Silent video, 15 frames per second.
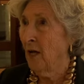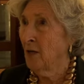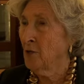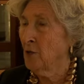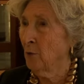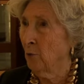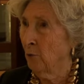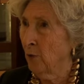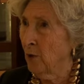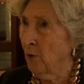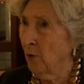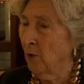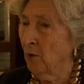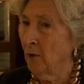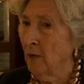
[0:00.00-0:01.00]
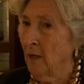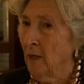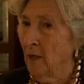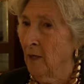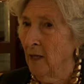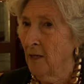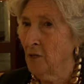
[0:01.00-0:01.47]
As a rule,
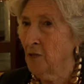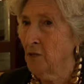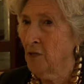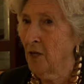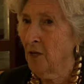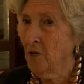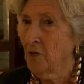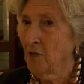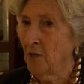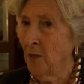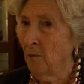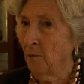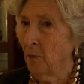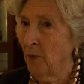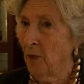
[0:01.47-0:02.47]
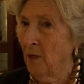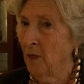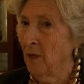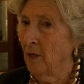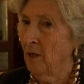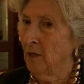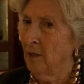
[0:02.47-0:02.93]
it's just
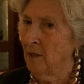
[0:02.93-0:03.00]
simply